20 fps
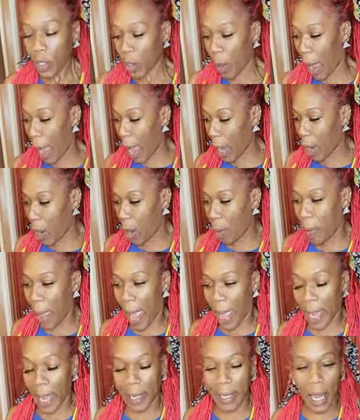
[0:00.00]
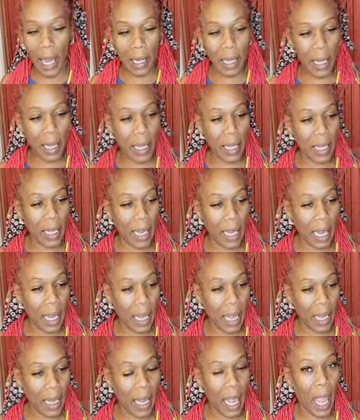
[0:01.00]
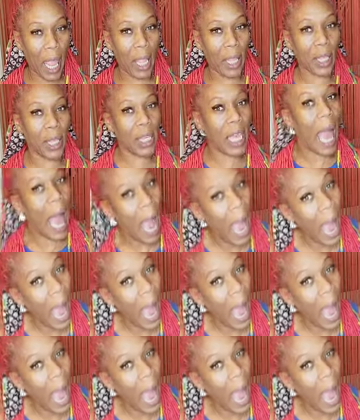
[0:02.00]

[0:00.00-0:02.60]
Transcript: So I go back and I look again and